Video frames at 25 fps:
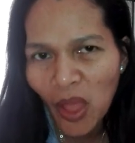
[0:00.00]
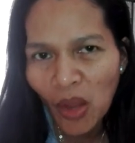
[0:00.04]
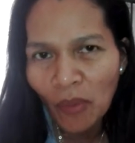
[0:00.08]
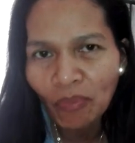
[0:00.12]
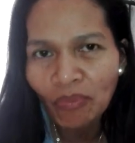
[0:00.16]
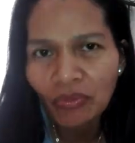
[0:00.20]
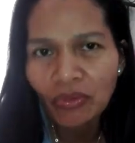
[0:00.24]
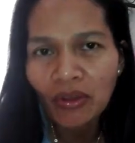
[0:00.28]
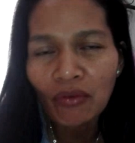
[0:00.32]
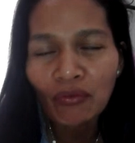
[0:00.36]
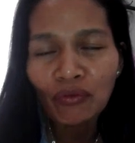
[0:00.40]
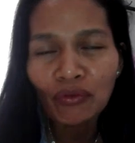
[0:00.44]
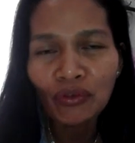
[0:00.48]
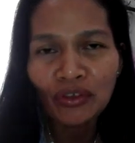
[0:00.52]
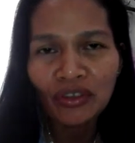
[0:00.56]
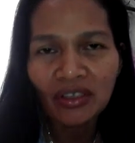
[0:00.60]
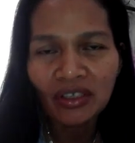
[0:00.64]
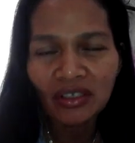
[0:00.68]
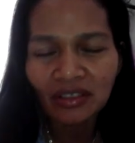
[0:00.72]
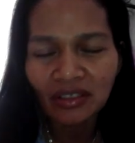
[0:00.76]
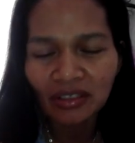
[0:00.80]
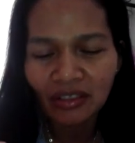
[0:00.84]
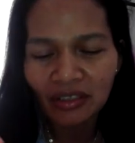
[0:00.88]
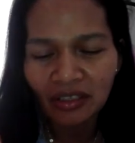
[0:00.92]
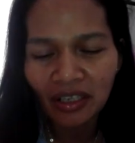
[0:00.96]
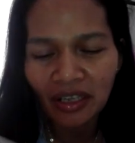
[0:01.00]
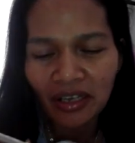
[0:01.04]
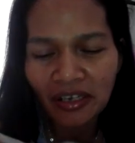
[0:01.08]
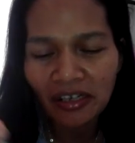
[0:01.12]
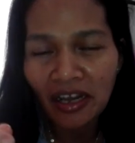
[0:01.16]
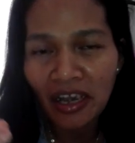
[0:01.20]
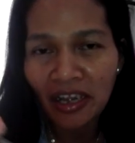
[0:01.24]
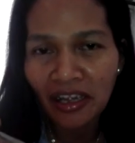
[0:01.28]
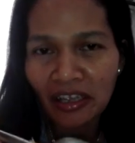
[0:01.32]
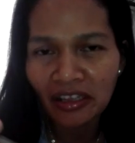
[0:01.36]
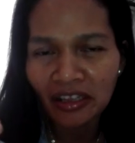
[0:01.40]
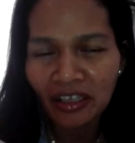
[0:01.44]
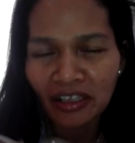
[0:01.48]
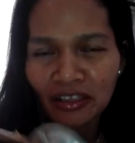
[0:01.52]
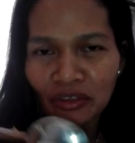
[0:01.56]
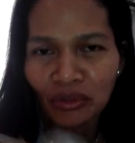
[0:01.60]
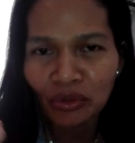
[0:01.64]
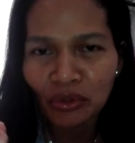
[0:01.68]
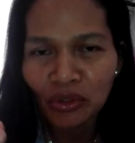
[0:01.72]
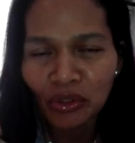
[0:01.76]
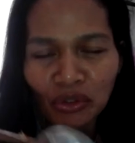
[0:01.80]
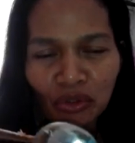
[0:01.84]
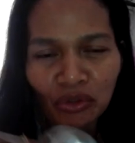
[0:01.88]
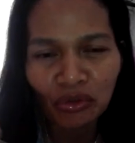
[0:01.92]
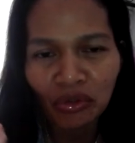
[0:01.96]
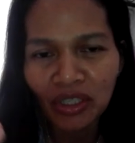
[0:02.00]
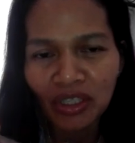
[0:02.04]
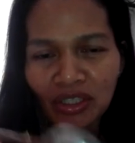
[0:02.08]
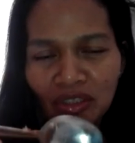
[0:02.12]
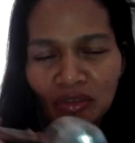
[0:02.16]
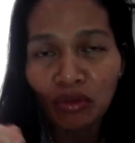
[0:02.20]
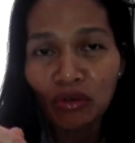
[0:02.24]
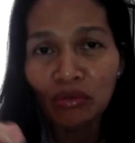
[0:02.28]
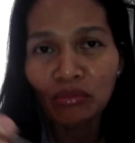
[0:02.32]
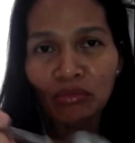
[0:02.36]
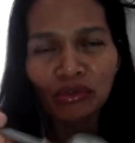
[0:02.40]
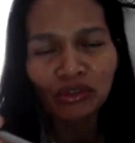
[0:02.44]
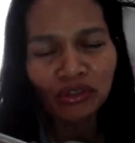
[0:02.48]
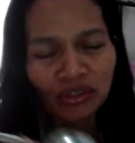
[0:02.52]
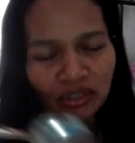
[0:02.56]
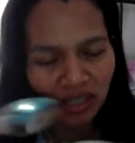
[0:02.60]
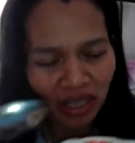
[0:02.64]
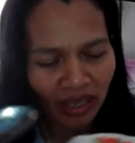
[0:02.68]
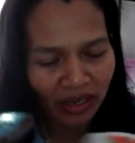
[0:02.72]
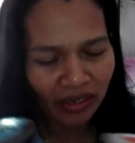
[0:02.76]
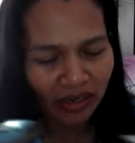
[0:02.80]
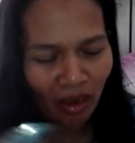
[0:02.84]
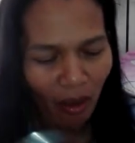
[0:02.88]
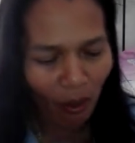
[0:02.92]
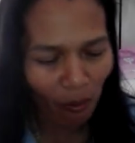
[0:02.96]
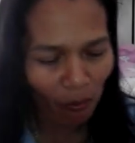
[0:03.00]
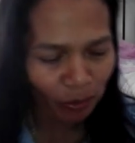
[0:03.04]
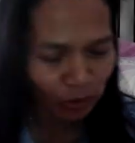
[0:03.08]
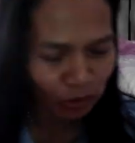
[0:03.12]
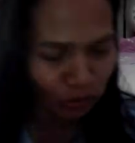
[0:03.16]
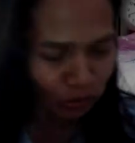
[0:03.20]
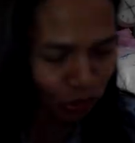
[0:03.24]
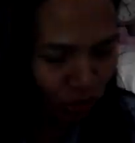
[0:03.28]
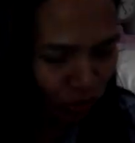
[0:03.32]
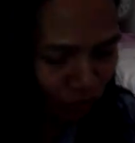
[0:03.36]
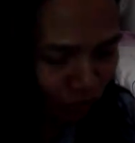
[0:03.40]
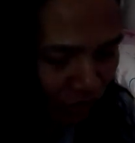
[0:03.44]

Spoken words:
The food yesterday night in the restaurant, almost done, almost